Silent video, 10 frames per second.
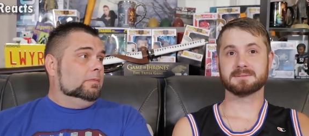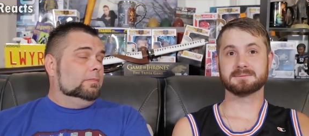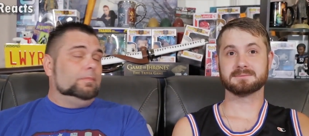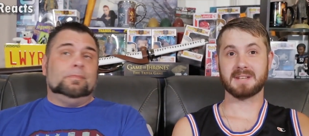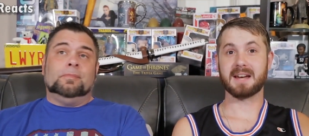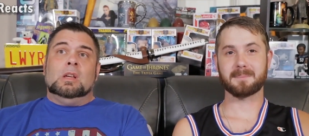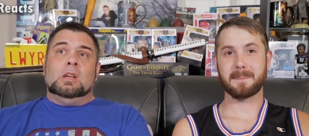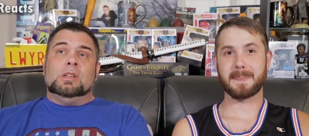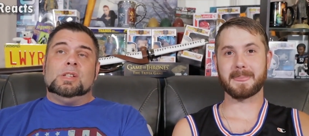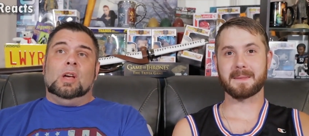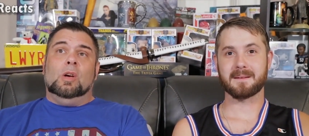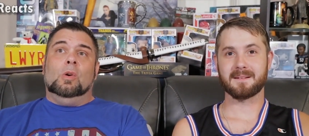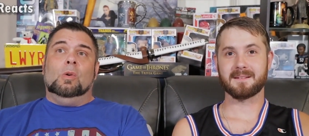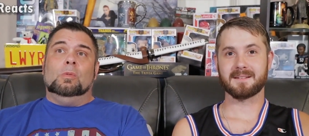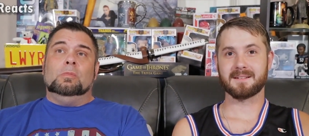Speaker 1: Yeah.
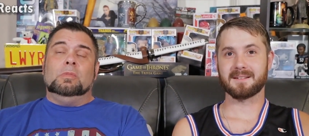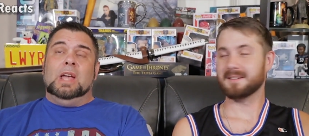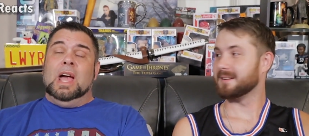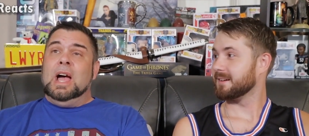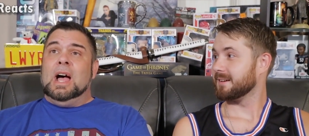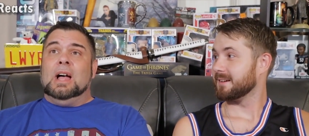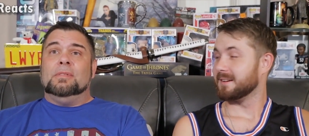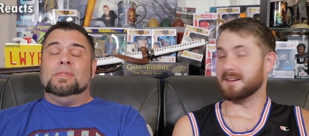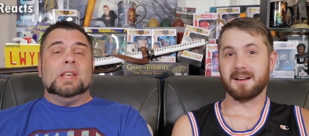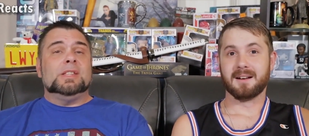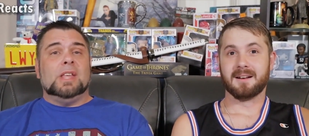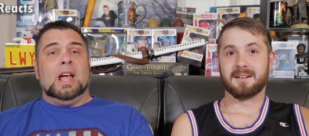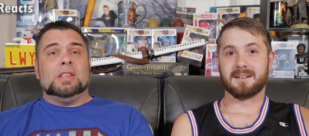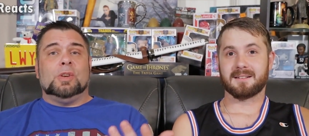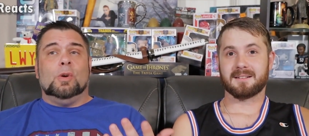So, yeah, thanks a
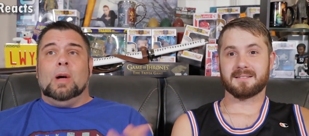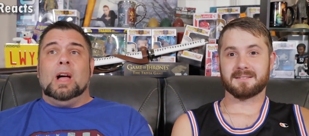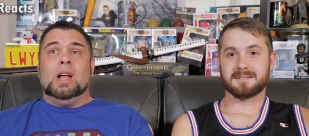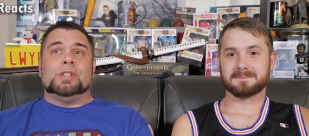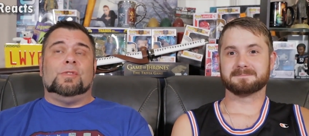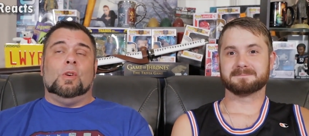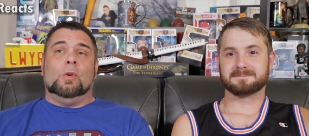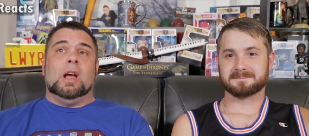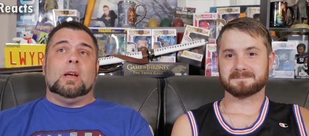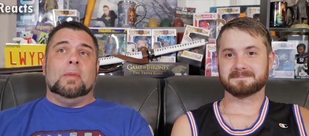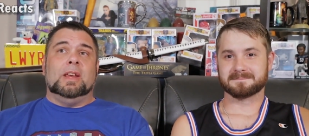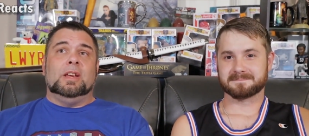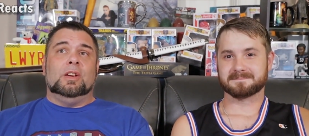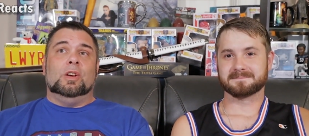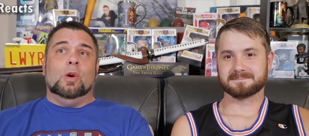lot so much for
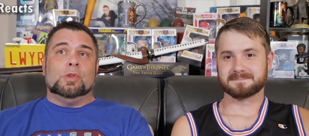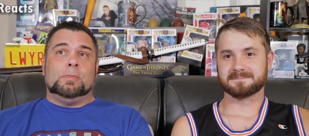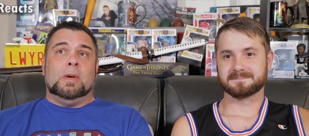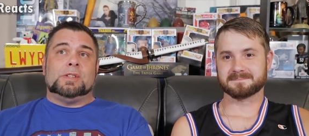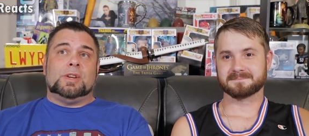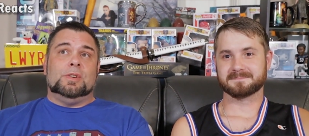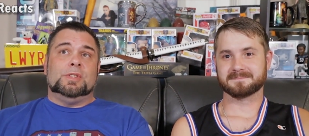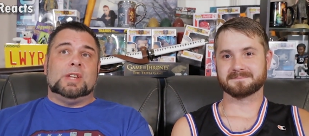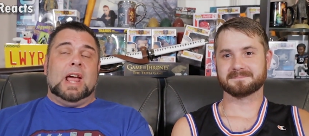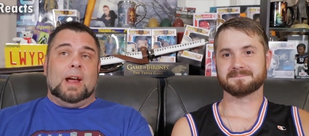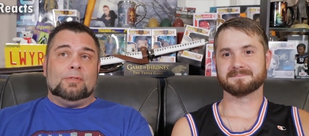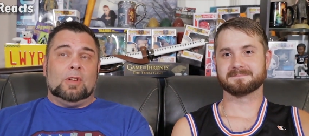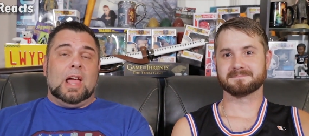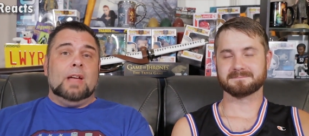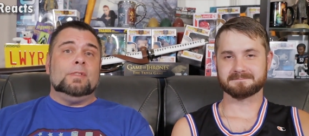recommending Ghostbusters
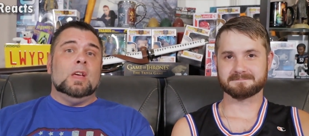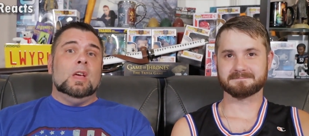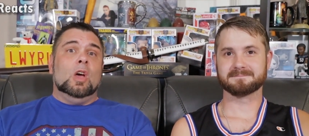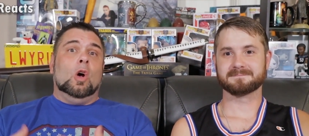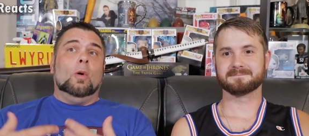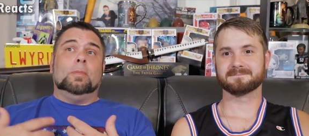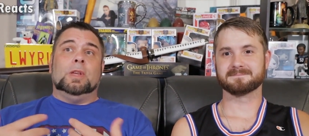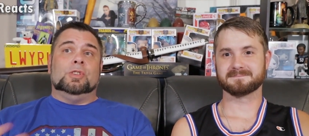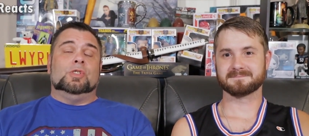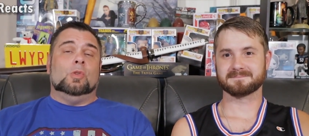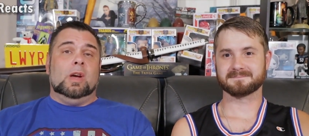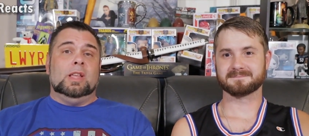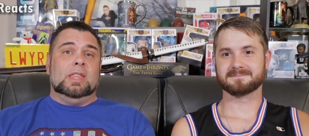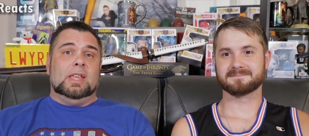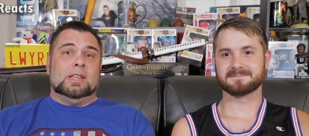Afterlife. Hope you enjoyed
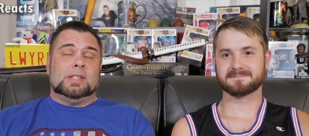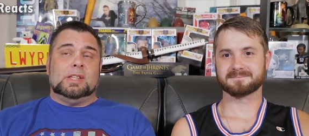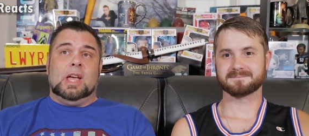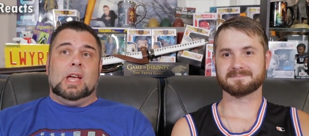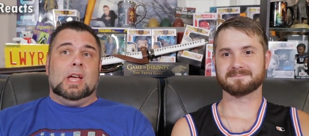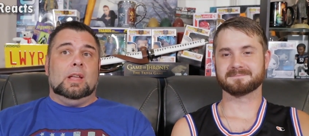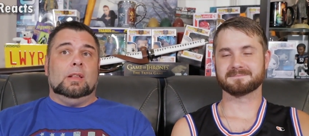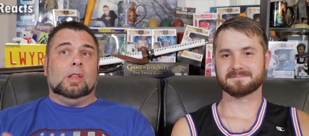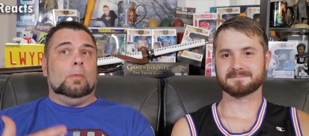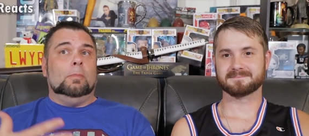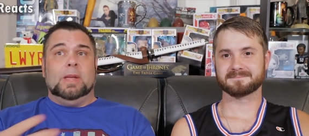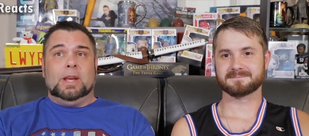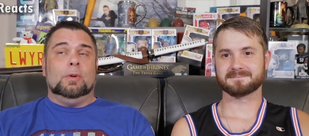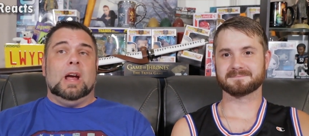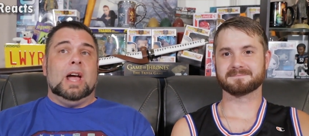this uh, little mini
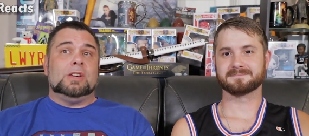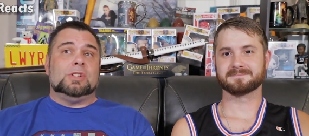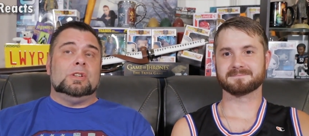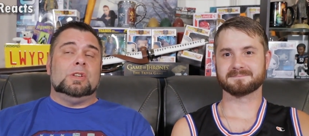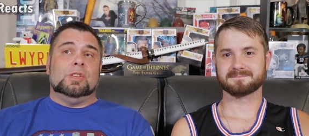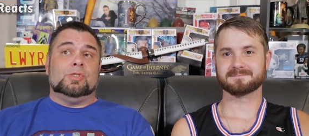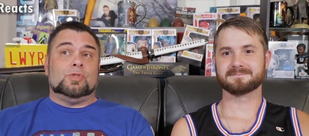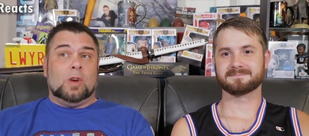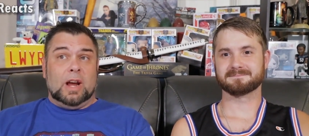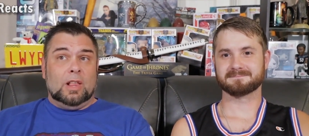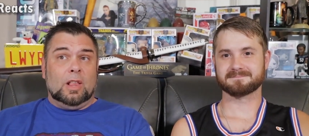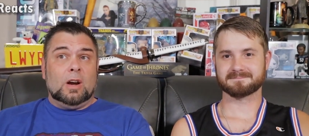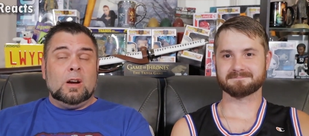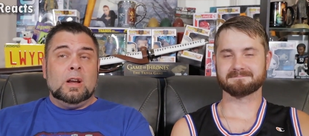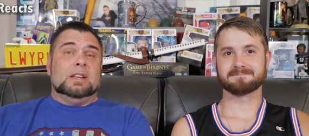reaction to the
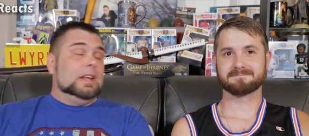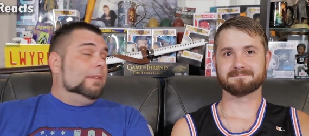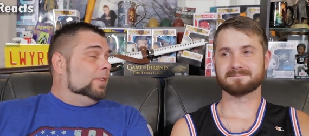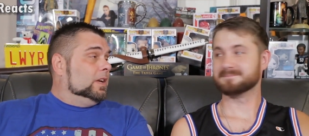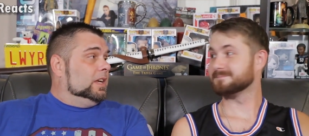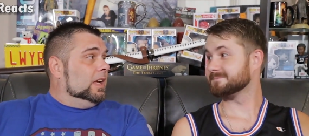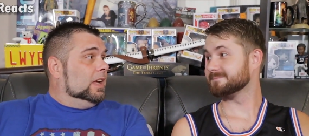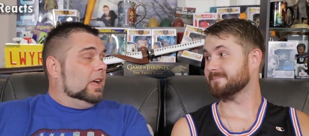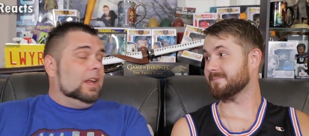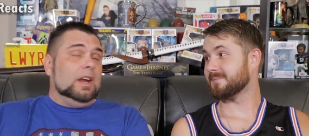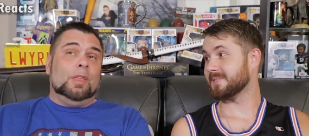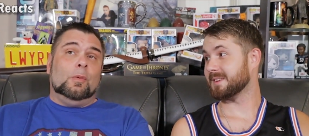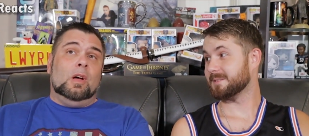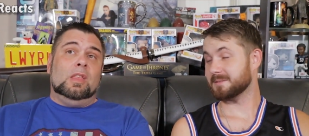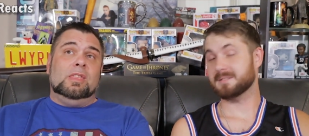trailer. Definitely uh, another
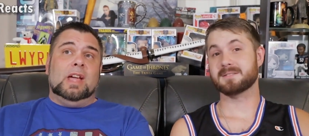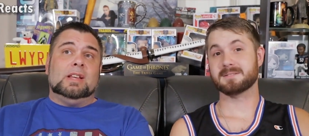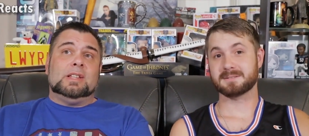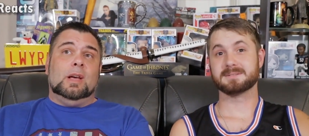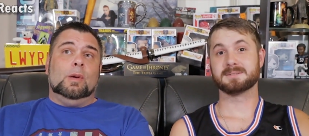one that uh,